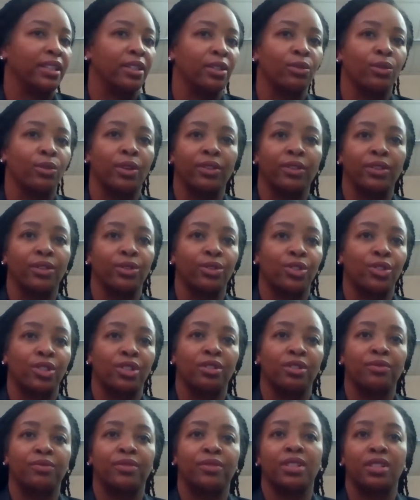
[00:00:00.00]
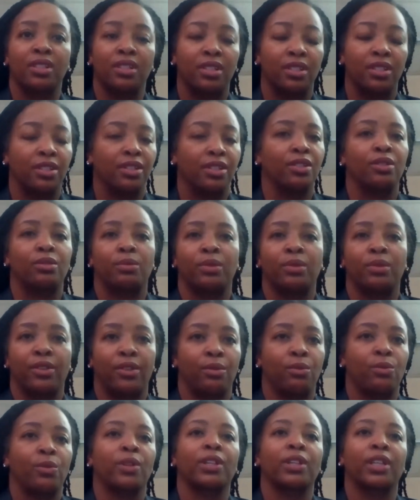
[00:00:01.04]
there on their shift and detail where
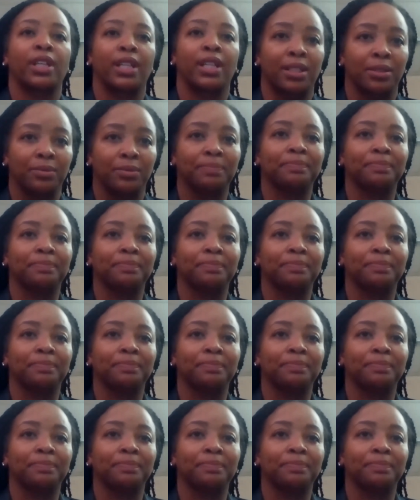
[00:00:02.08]
they're working.